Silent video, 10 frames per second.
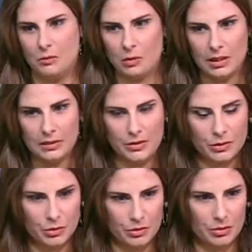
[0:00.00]
Well,
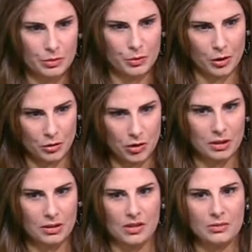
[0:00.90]
the
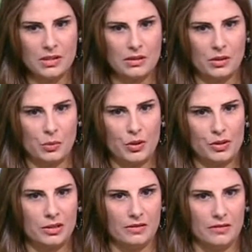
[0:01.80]
project comes as
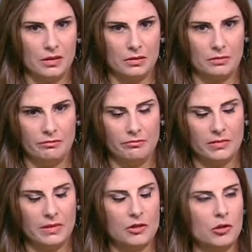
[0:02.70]
part of the
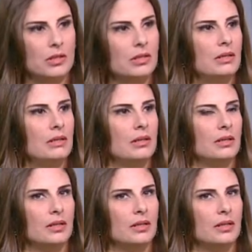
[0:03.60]
national